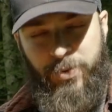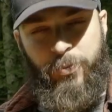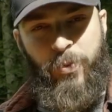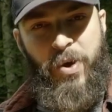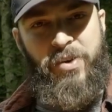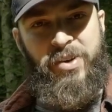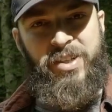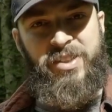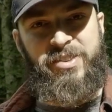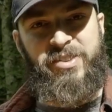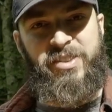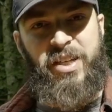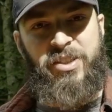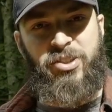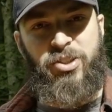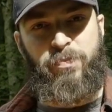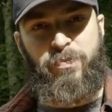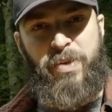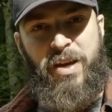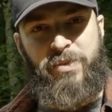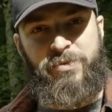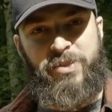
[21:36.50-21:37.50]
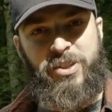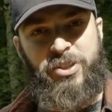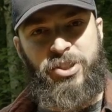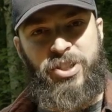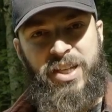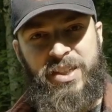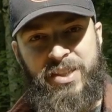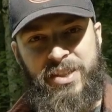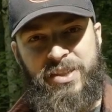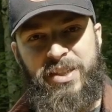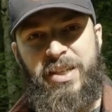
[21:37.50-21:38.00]
wearing such a puffy
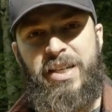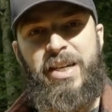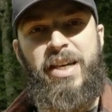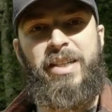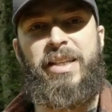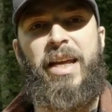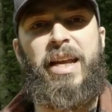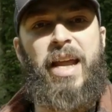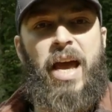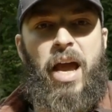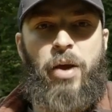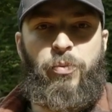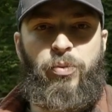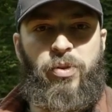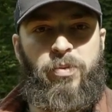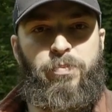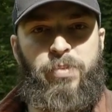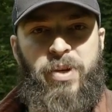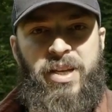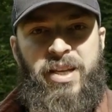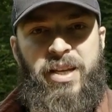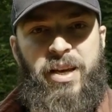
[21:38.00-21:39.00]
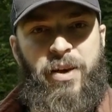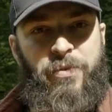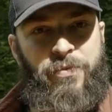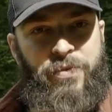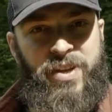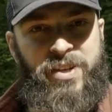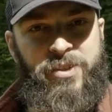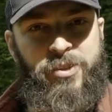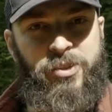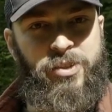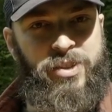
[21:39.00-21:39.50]
jacket, then I will bring a
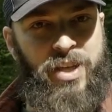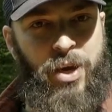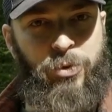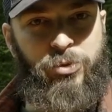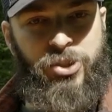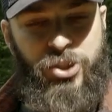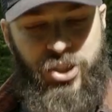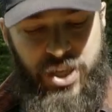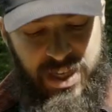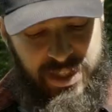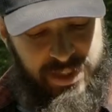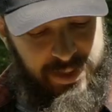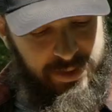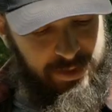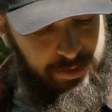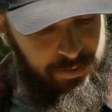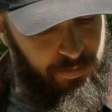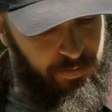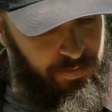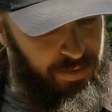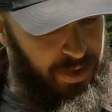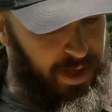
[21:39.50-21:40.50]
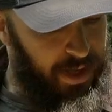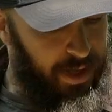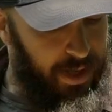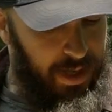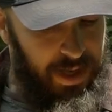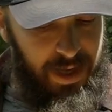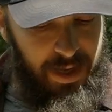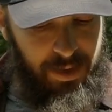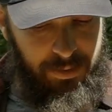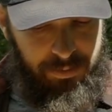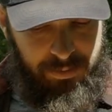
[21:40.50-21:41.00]
thicker down jacket.
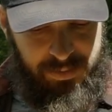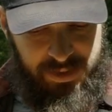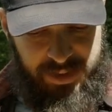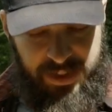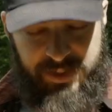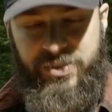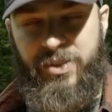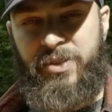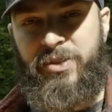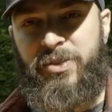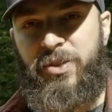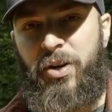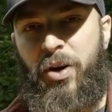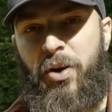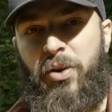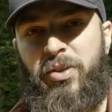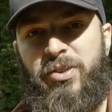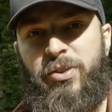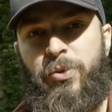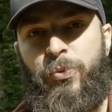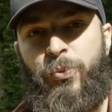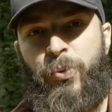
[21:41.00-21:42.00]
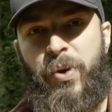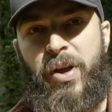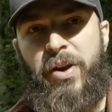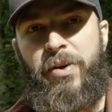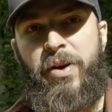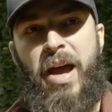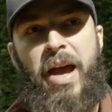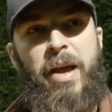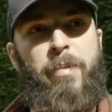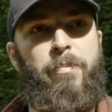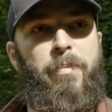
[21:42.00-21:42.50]
This is also
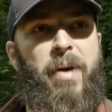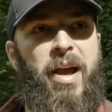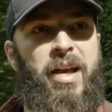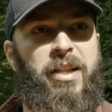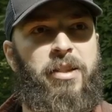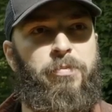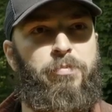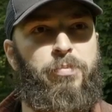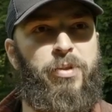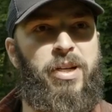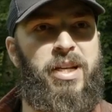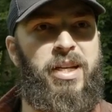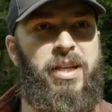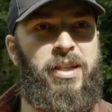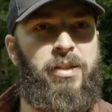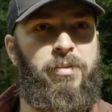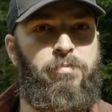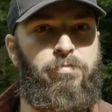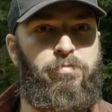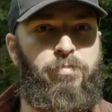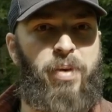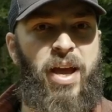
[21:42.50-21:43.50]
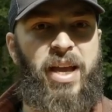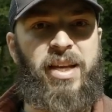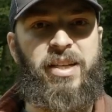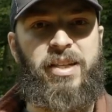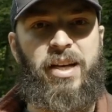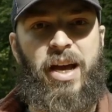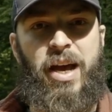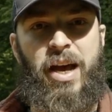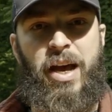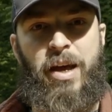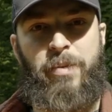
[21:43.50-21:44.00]
where I might bring
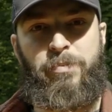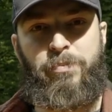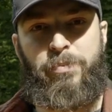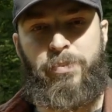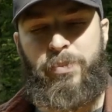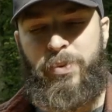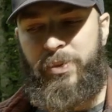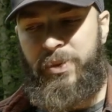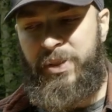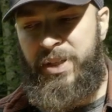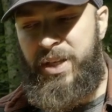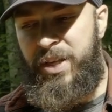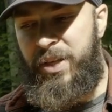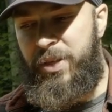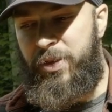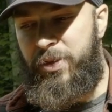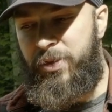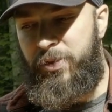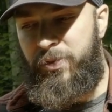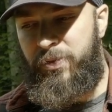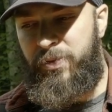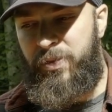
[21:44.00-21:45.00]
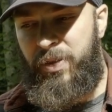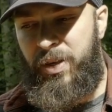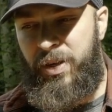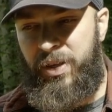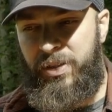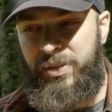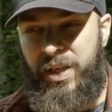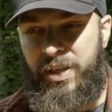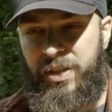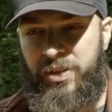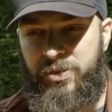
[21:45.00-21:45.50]
backup gear
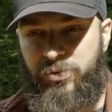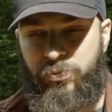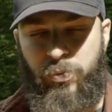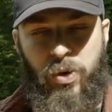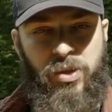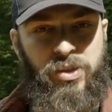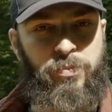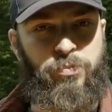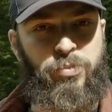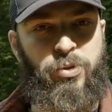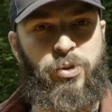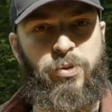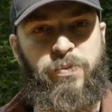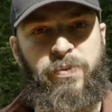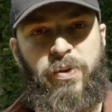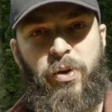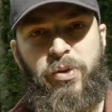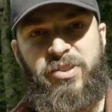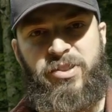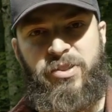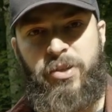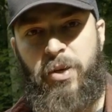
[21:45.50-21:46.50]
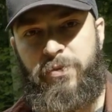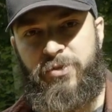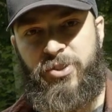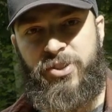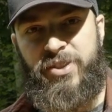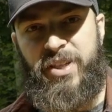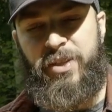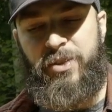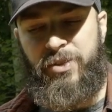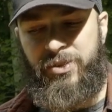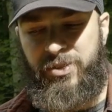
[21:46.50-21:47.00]
that is waterproof or soft
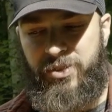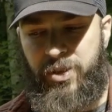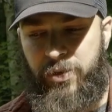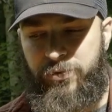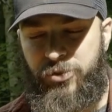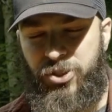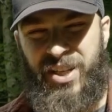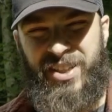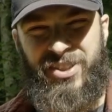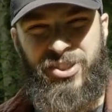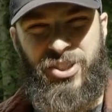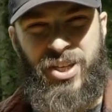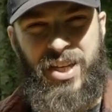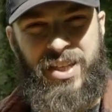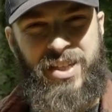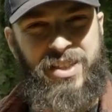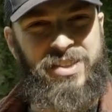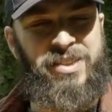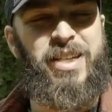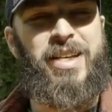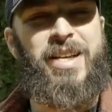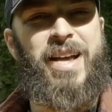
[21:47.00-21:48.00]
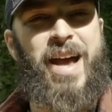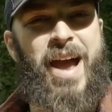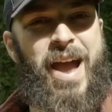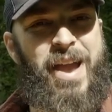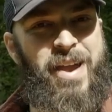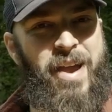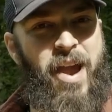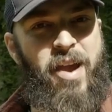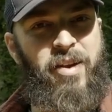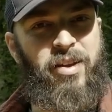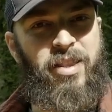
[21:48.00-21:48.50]
shell jackets. I
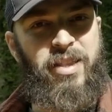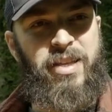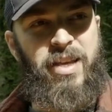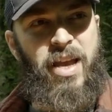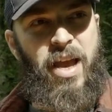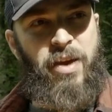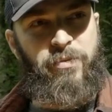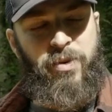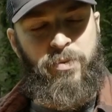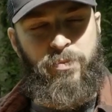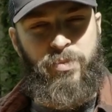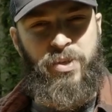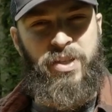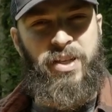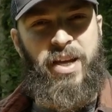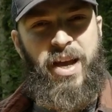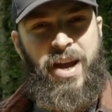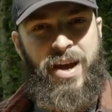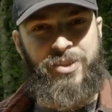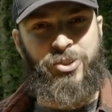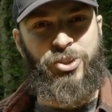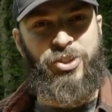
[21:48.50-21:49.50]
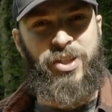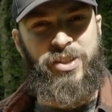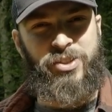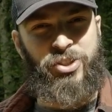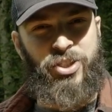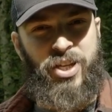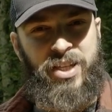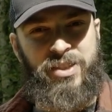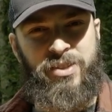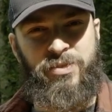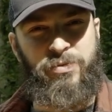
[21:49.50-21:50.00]
hardly ever bring hard shell
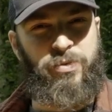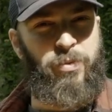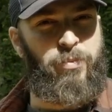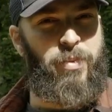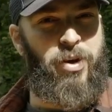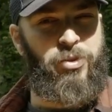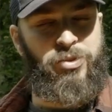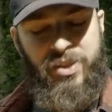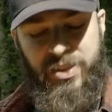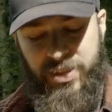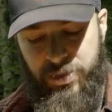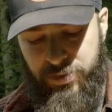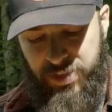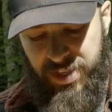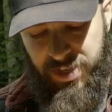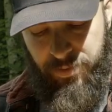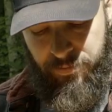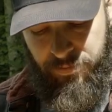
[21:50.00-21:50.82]
jackets for mountaineering.